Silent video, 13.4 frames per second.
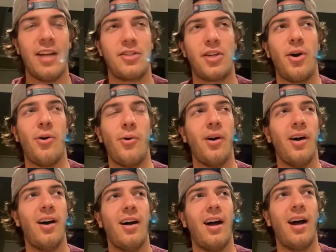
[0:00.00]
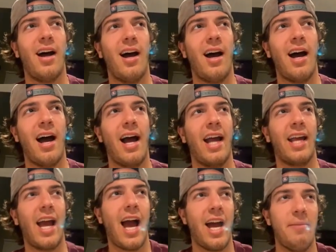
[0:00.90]
so
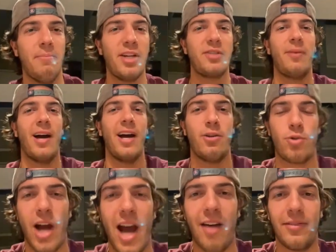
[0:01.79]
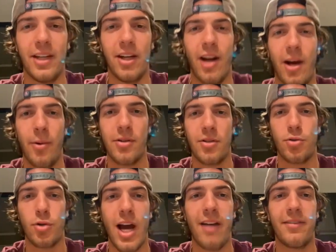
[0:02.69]
I missed my draft year. I wasn't
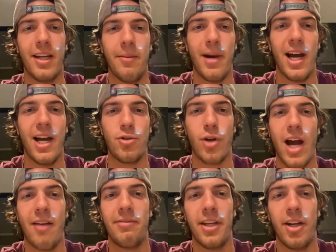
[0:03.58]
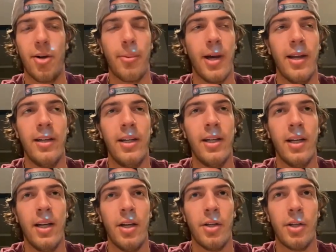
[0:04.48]
drafted in my draft year, but
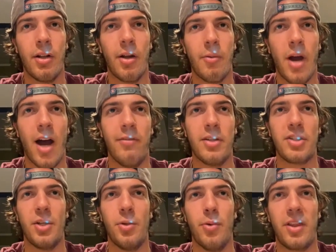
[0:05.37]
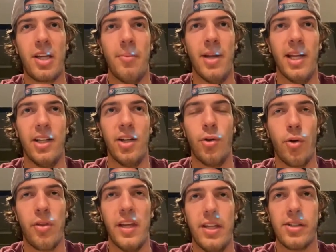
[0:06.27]
obviously with committing to
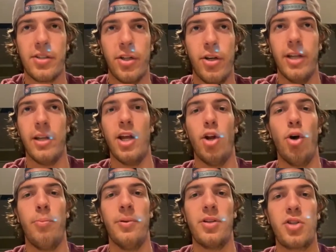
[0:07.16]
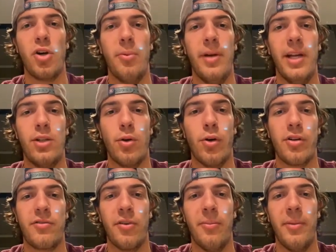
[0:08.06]
Northeastern, it opened so many
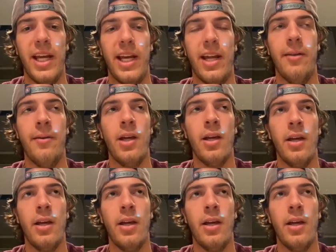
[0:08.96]
doors for me. And